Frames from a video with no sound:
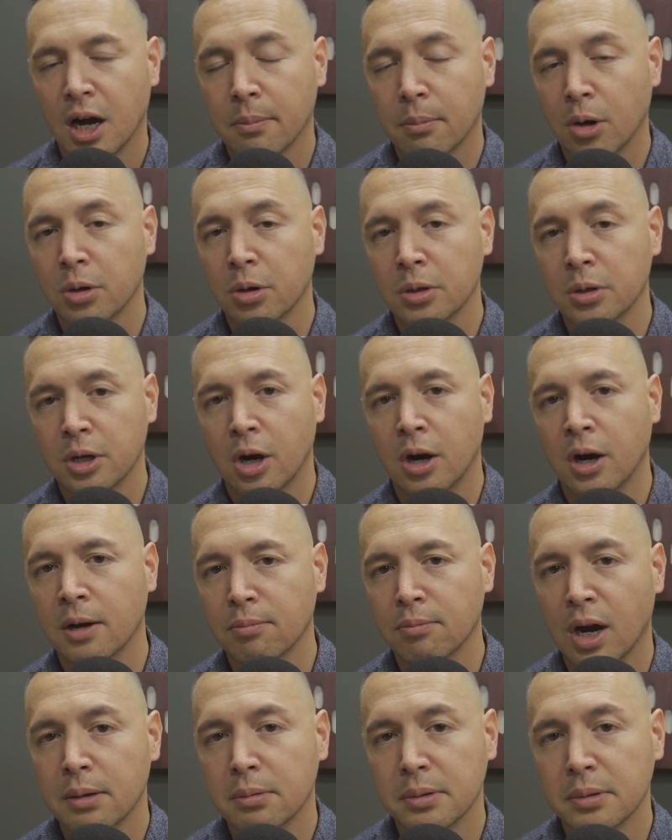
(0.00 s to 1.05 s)
early on,
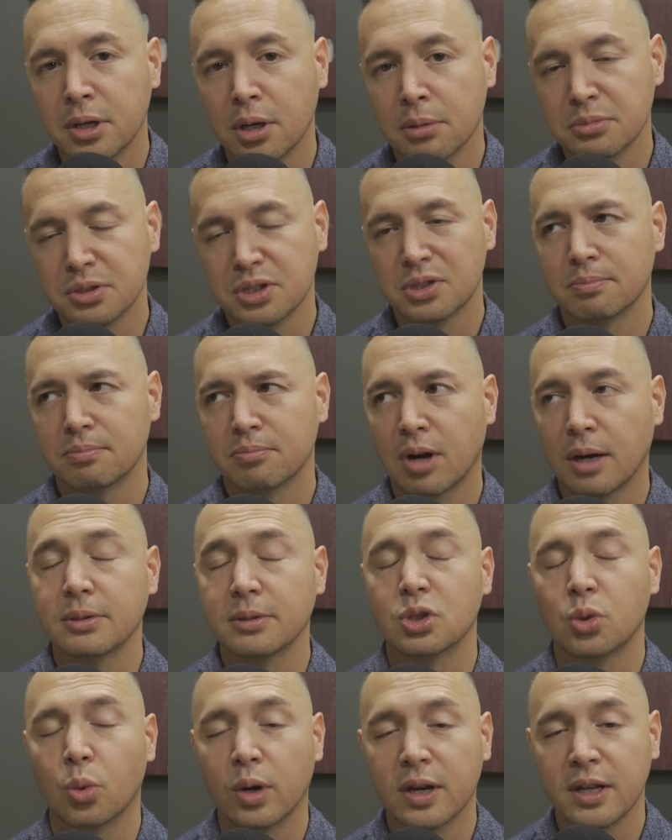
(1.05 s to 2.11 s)
probably
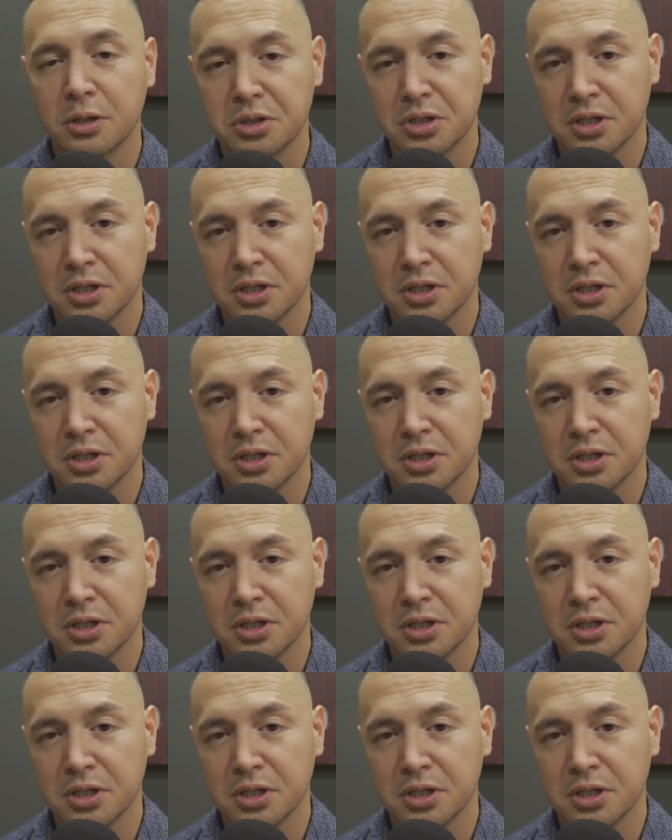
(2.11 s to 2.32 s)
20 years